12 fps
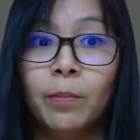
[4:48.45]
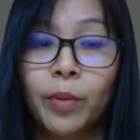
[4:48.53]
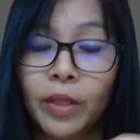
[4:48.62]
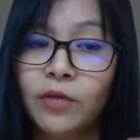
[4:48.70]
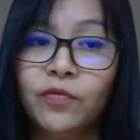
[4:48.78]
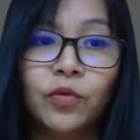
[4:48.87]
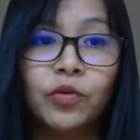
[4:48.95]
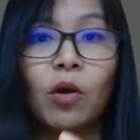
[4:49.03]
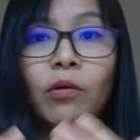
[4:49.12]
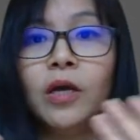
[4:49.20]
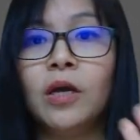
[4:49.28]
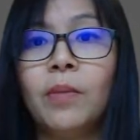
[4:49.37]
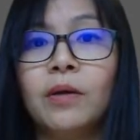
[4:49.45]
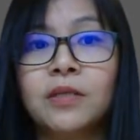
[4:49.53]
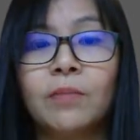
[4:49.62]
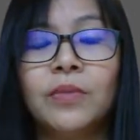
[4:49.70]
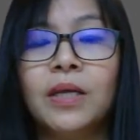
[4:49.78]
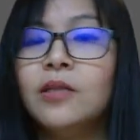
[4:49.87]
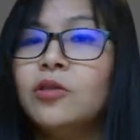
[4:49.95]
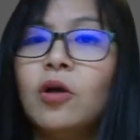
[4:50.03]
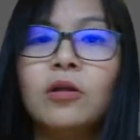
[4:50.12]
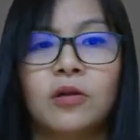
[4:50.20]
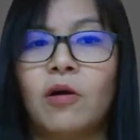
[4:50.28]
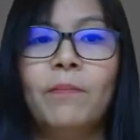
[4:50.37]
But if you're talking about something
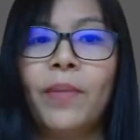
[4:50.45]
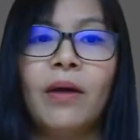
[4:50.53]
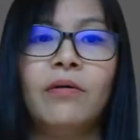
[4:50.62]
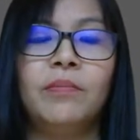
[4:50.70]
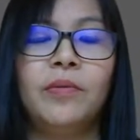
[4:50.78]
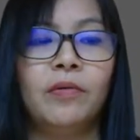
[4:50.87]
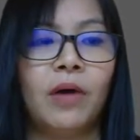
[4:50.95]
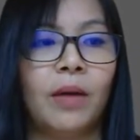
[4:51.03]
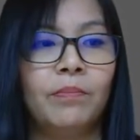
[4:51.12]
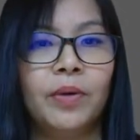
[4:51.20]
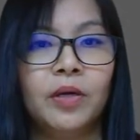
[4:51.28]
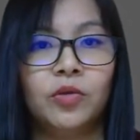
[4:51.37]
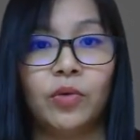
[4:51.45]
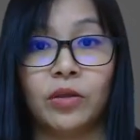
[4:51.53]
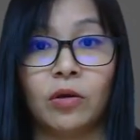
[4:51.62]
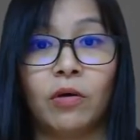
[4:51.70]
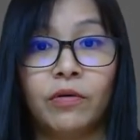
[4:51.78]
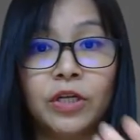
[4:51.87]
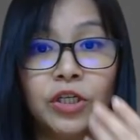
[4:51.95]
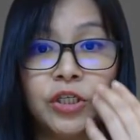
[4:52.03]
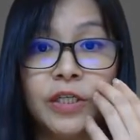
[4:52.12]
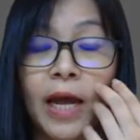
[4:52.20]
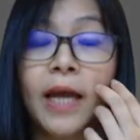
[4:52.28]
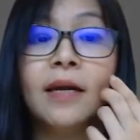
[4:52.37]
not comparable, apple to an
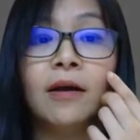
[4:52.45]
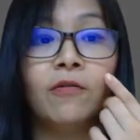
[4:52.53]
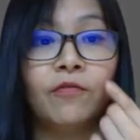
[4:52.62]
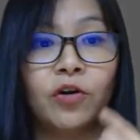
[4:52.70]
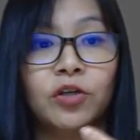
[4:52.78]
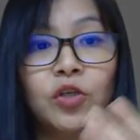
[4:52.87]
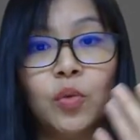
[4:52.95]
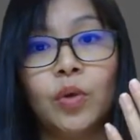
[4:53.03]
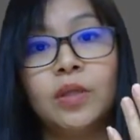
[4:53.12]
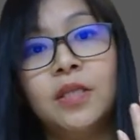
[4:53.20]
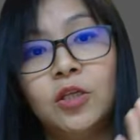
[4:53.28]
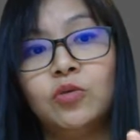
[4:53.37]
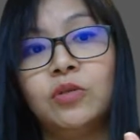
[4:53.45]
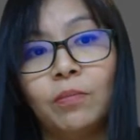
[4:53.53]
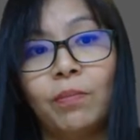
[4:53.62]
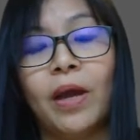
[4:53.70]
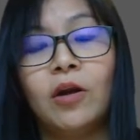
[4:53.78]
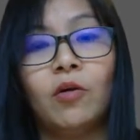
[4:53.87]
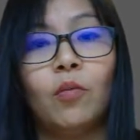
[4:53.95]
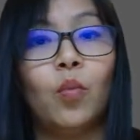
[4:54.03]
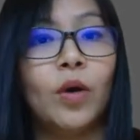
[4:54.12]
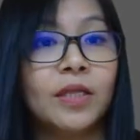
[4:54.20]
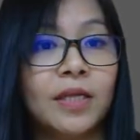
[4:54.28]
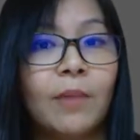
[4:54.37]
orange, then of course you will need to depend on
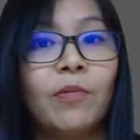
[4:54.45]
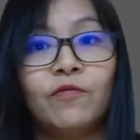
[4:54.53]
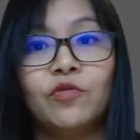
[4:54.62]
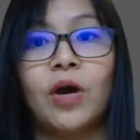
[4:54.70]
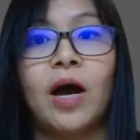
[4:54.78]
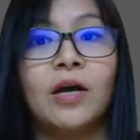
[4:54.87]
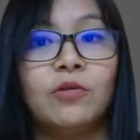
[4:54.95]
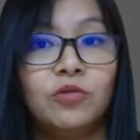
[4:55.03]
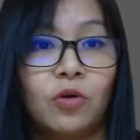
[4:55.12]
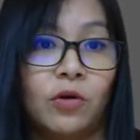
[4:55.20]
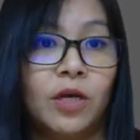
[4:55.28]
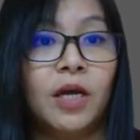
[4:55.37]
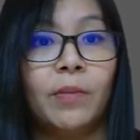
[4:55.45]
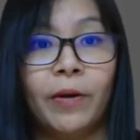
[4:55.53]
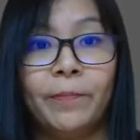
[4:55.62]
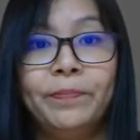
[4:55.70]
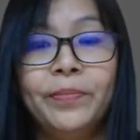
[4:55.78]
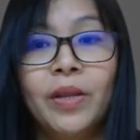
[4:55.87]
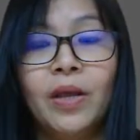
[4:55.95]
what type of drug are you talking about.